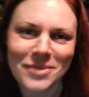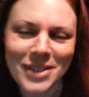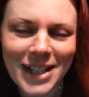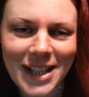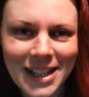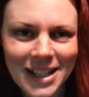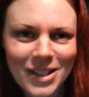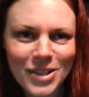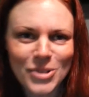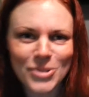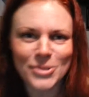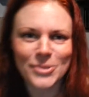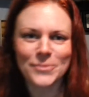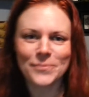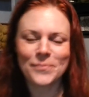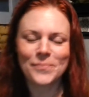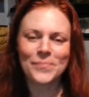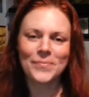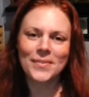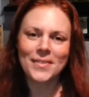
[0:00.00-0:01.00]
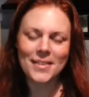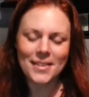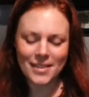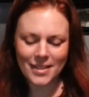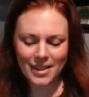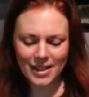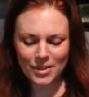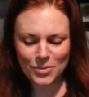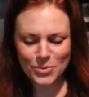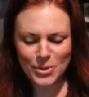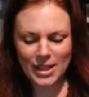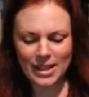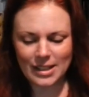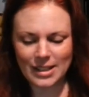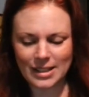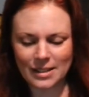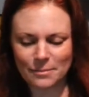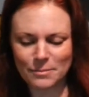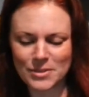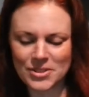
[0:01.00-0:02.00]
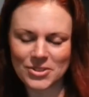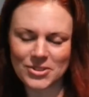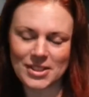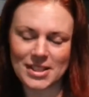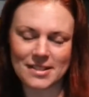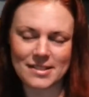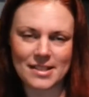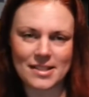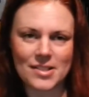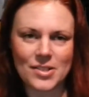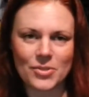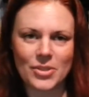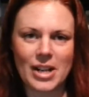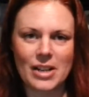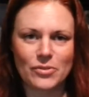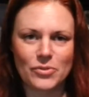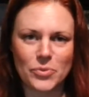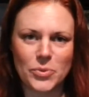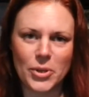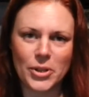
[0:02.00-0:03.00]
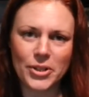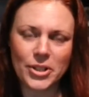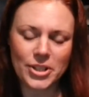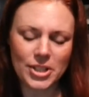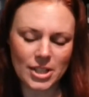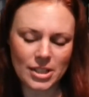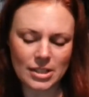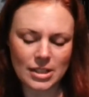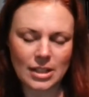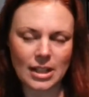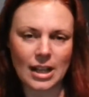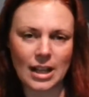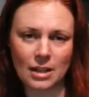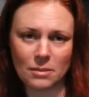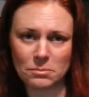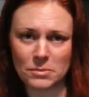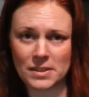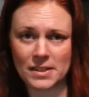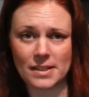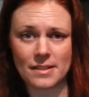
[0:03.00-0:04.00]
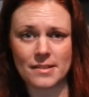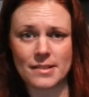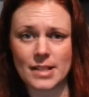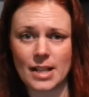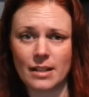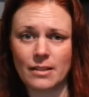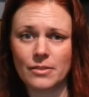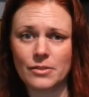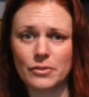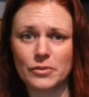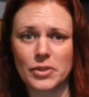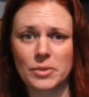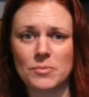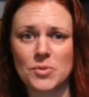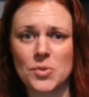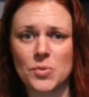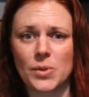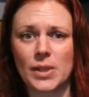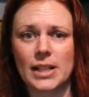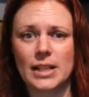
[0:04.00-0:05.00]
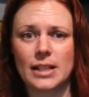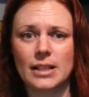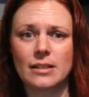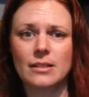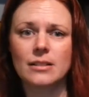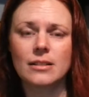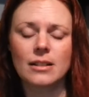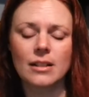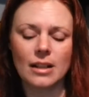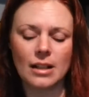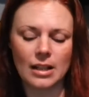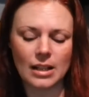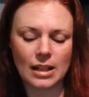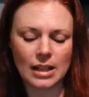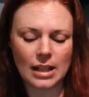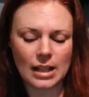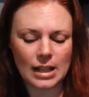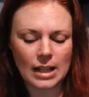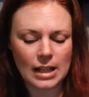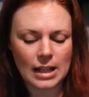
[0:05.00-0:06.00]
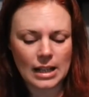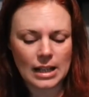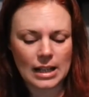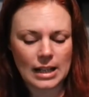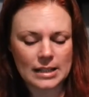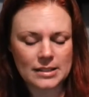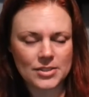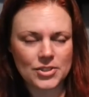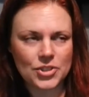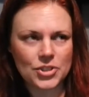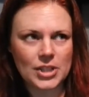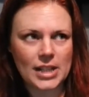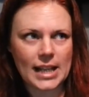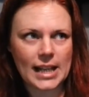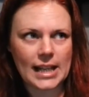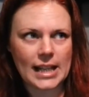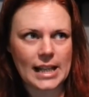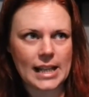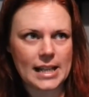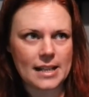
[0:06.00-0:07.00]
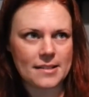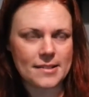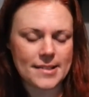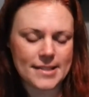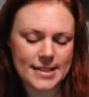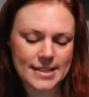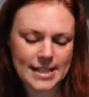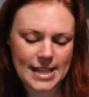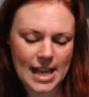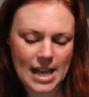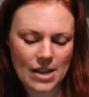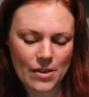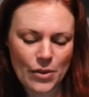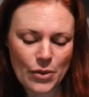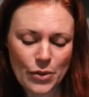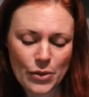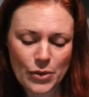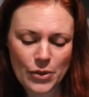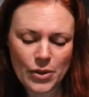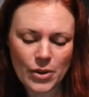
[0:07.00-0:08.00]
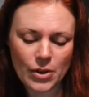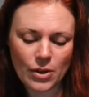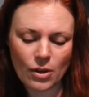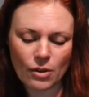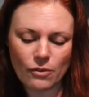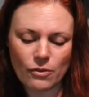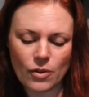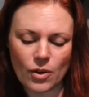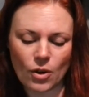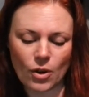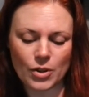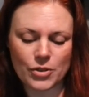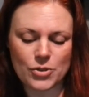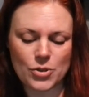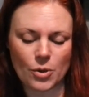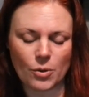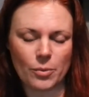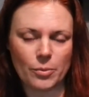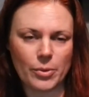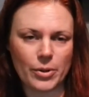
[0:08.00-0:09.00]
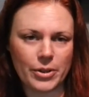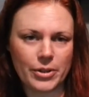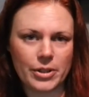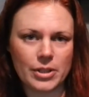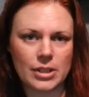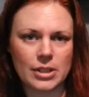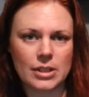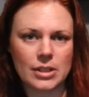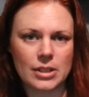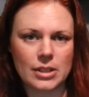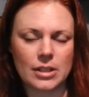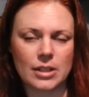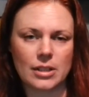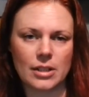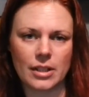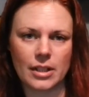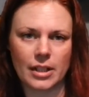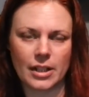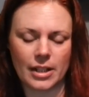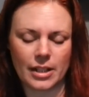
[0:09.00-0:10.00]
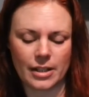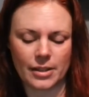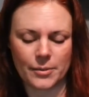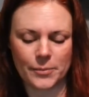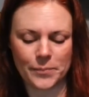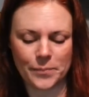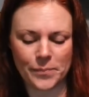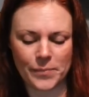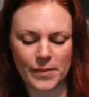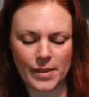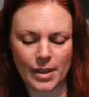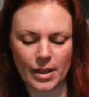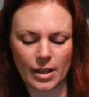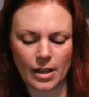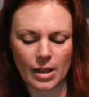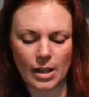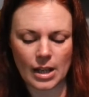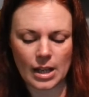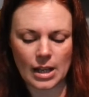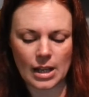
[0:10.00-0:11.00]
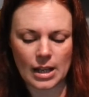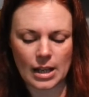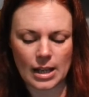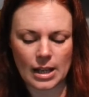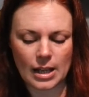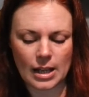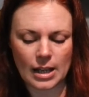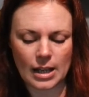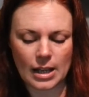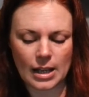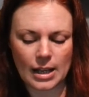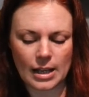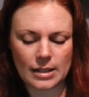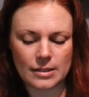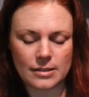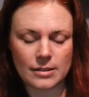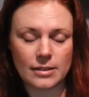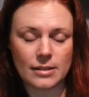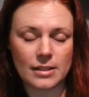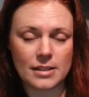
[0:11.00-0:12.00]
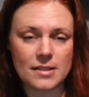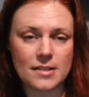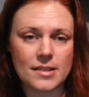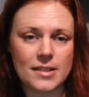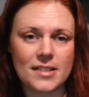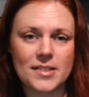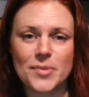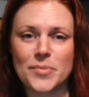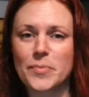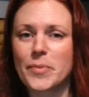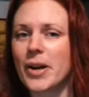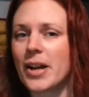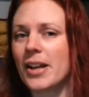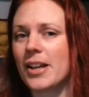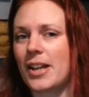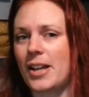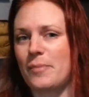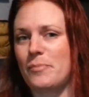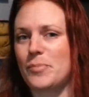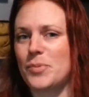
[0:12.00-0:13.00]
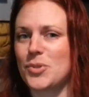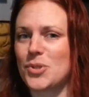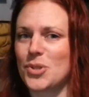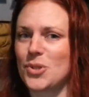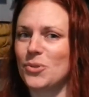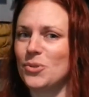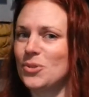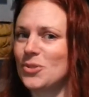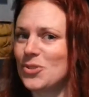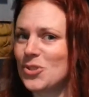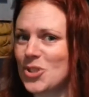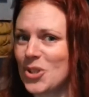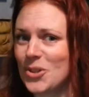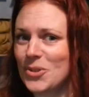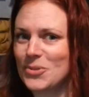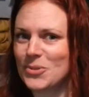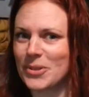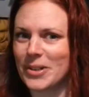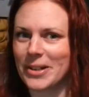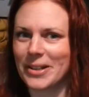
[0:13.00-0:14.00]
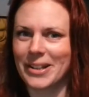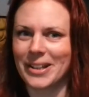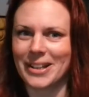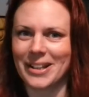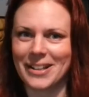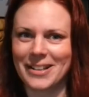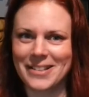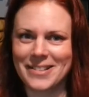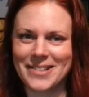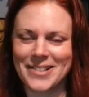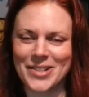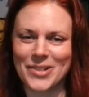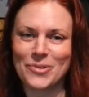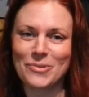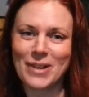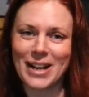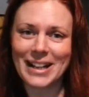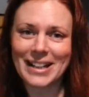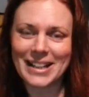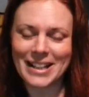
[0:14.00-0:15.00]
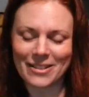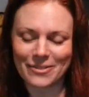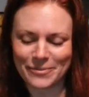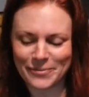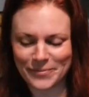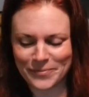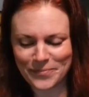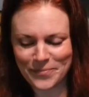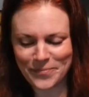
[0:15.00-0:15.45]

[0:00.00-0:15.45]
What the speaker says: Hello and welcome to Disas Craftwork. I'm Disa from Sweden and today is 10th of October and this is my episode 2. So welcome!